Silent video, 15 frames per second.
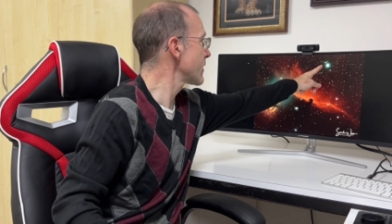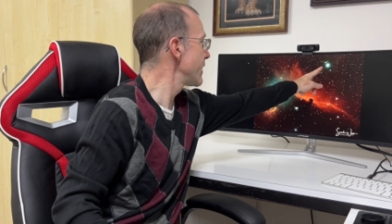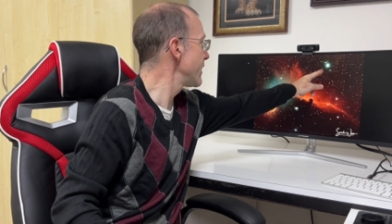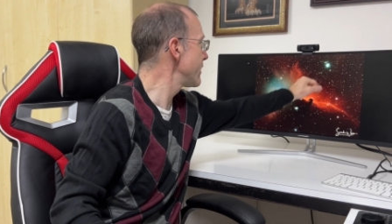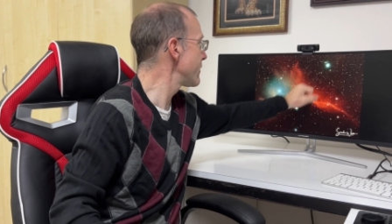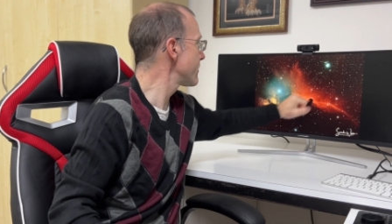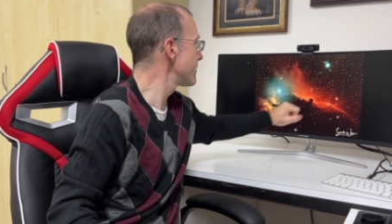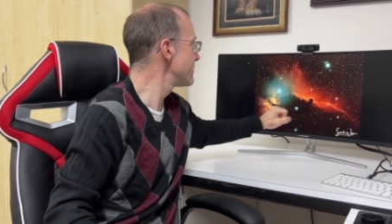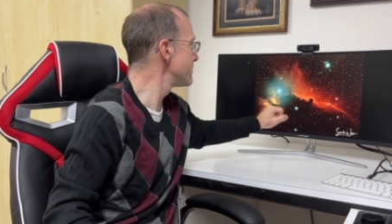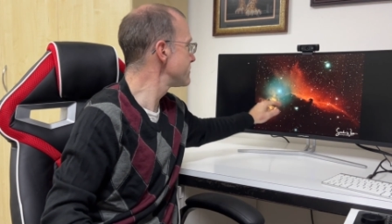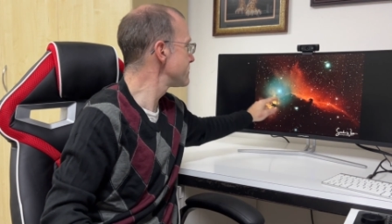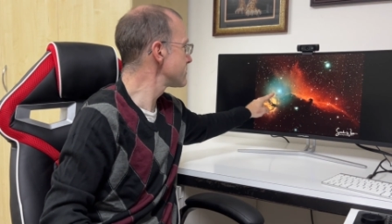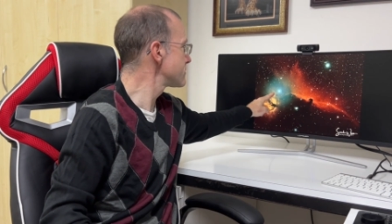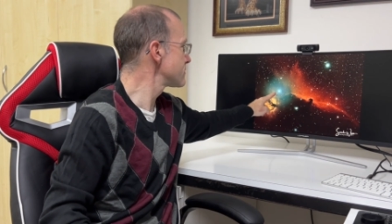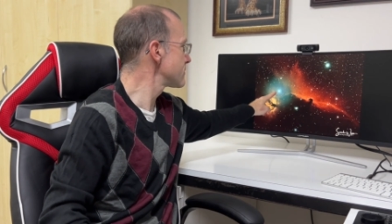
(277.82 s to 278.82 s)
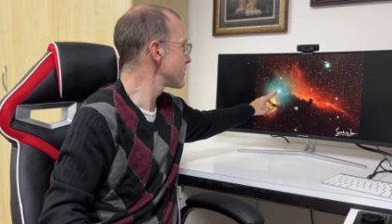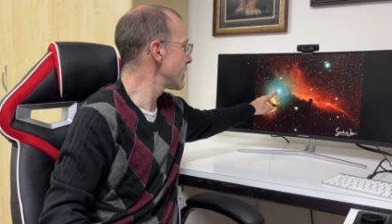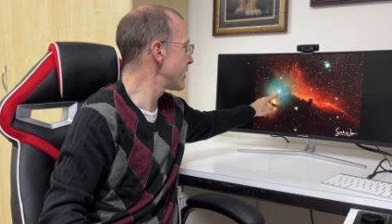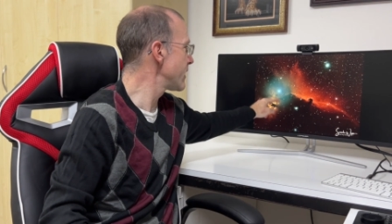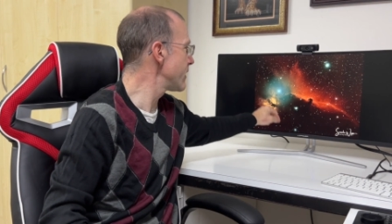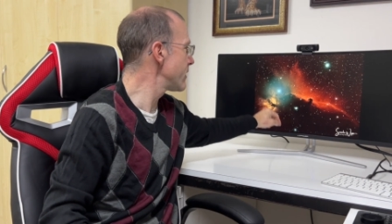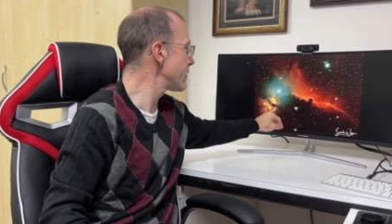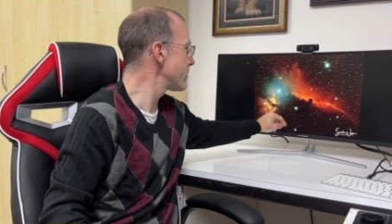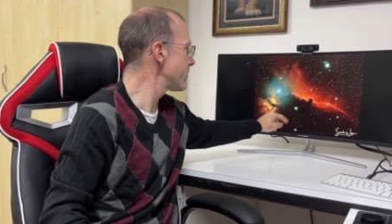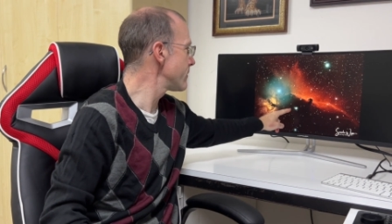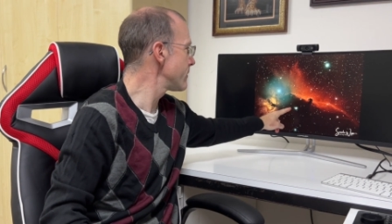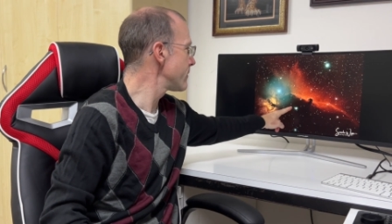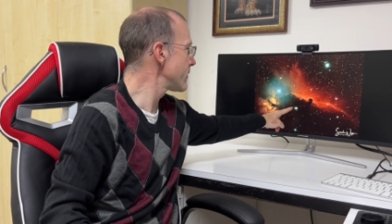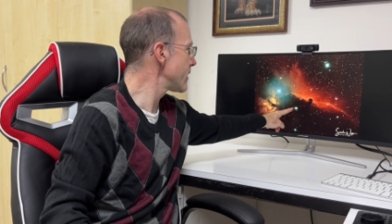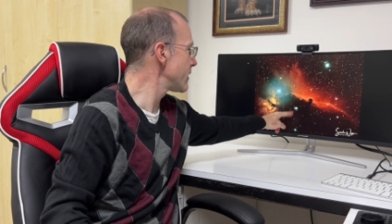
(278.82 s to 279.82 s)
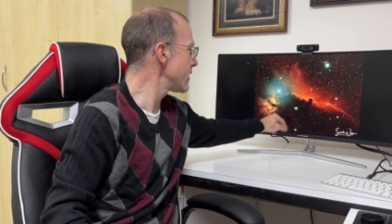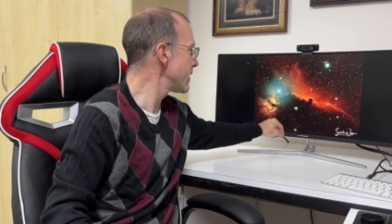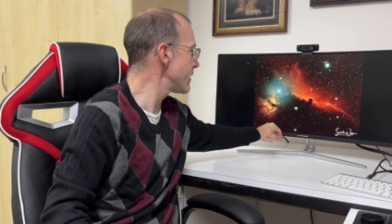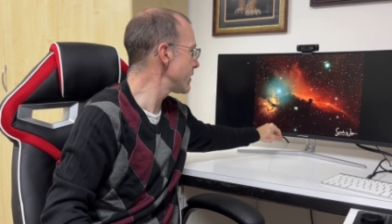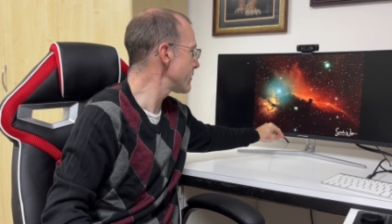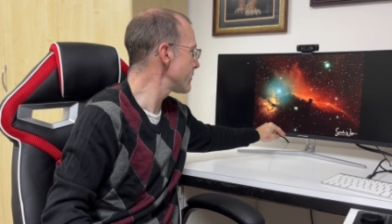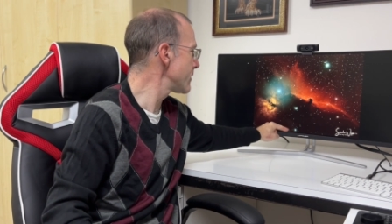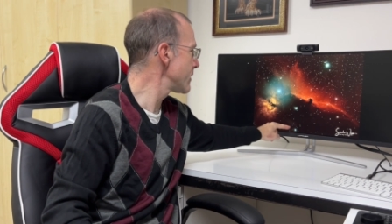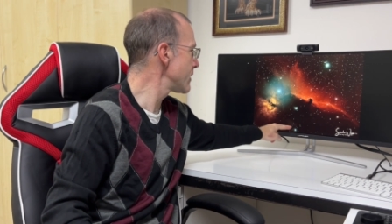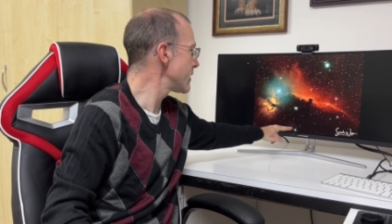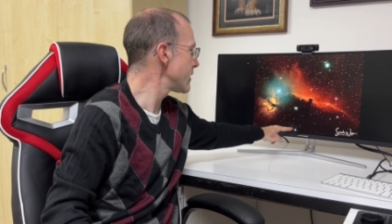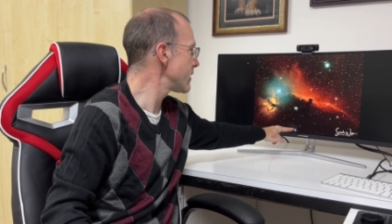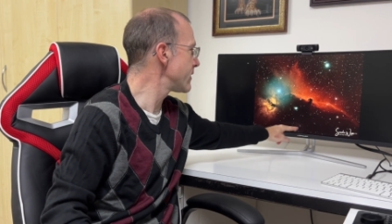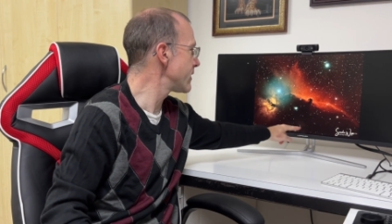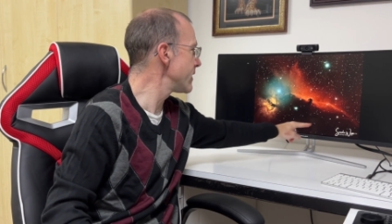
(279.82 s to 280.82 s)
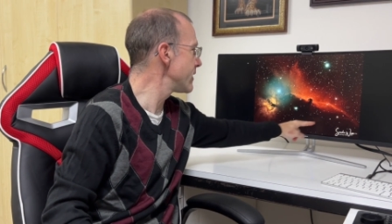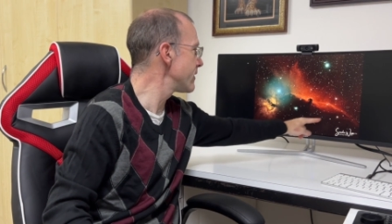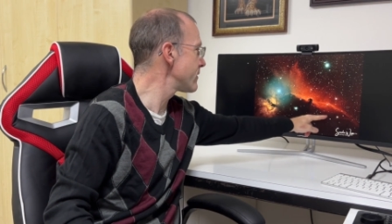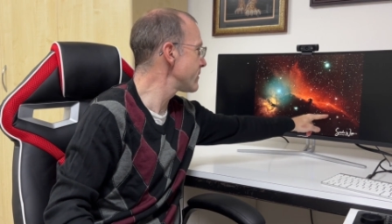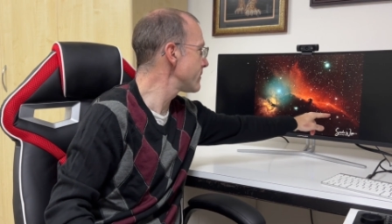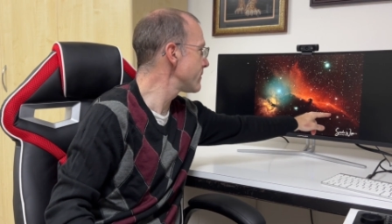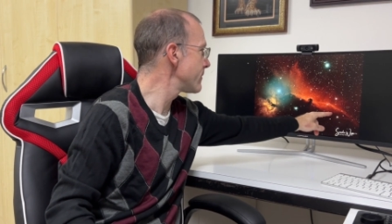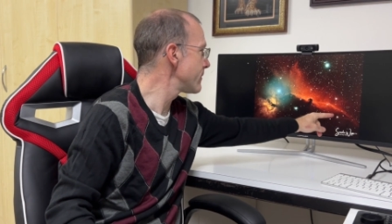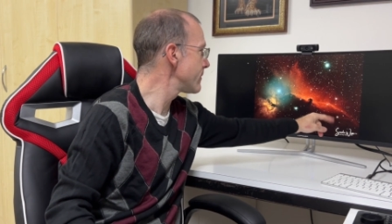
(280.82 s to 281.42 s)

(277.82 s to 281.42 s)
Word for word: Here, and here, and here, and here,